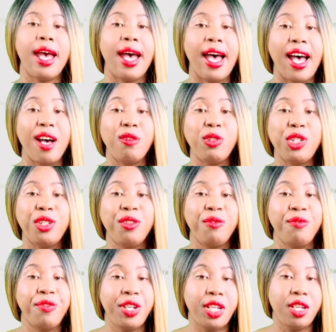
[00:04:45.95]
how-to
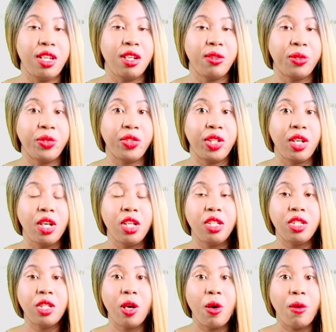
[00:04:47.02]
videos.
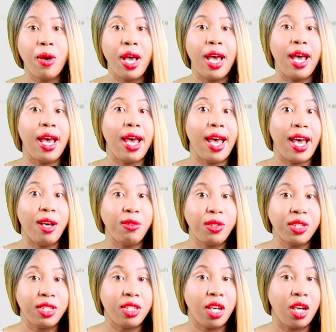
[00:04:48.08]
So how
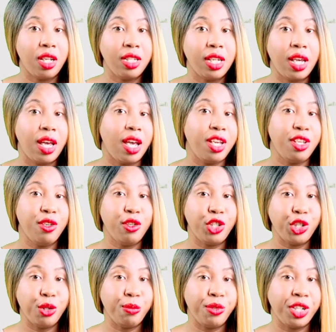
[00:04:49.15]
to start a
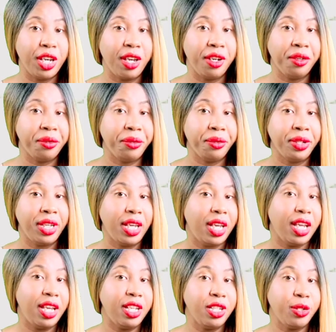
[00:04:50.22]
YouTube channel
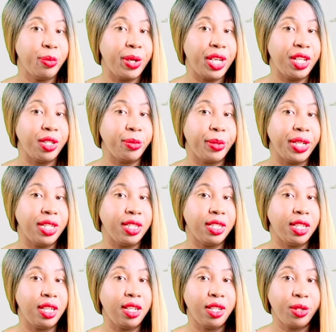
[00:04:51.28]
in
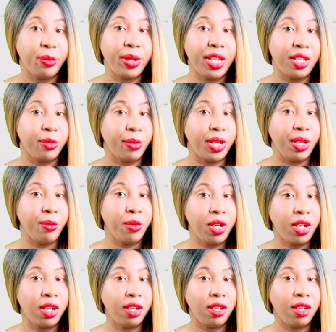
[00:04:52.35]
2020,
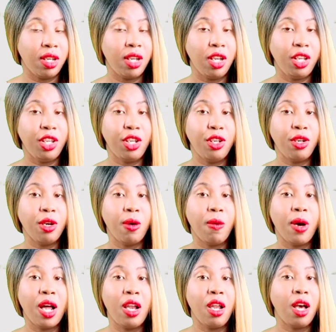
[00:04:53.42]
2021. You
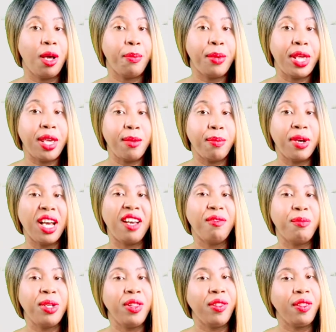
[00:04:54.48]
know, a lot of people
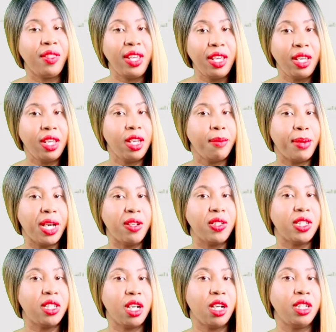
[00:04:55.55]
have been thinking about
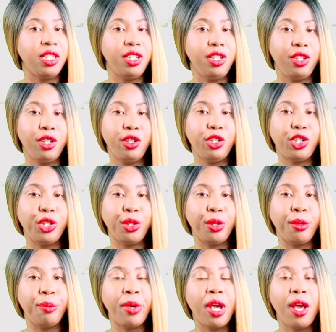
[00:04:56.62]
starting
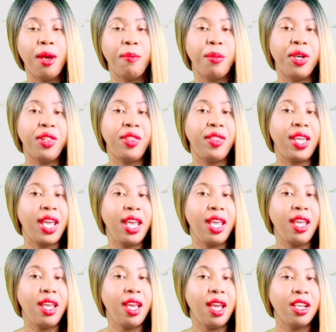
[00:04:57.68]
YouTube, but
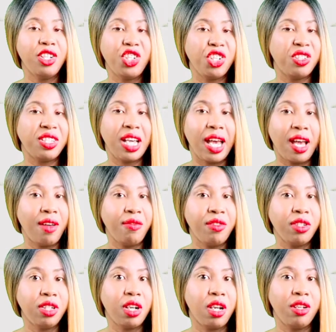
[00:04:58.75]
they just
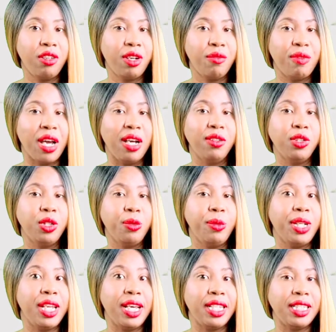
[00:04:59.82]
haven't gotten around to
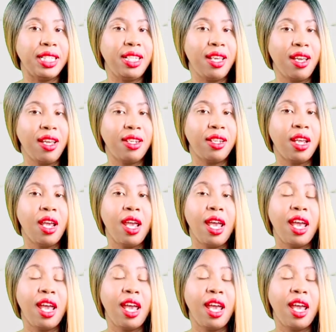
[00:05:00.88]
it as yet.